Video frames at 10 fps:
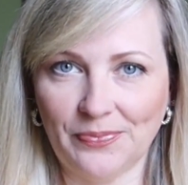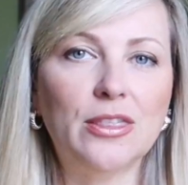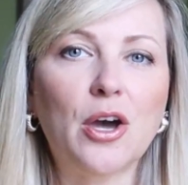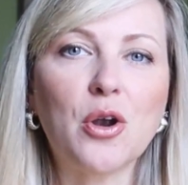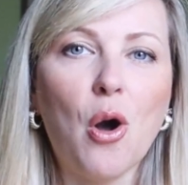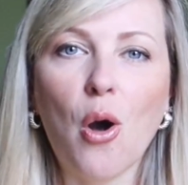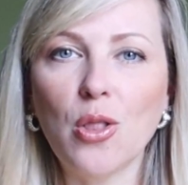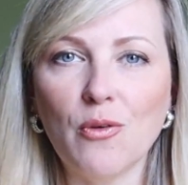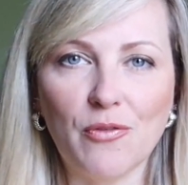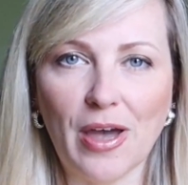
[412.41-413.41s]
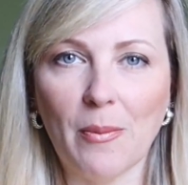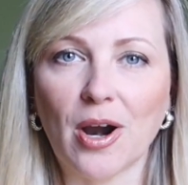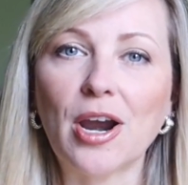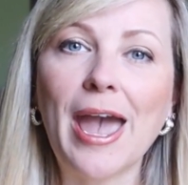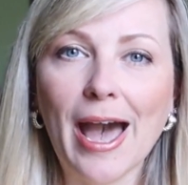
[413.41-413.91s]
Not all of them
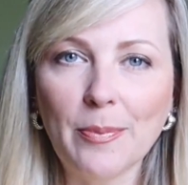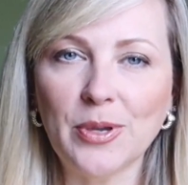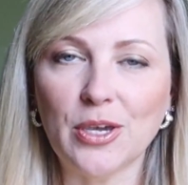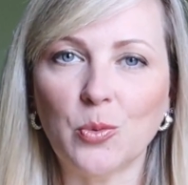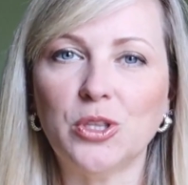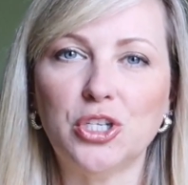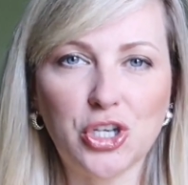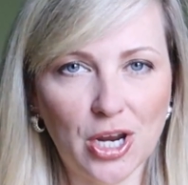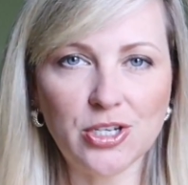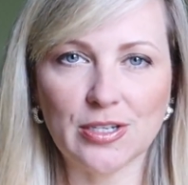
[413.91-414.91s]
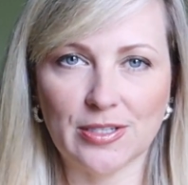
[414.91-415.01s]
are happy with the changes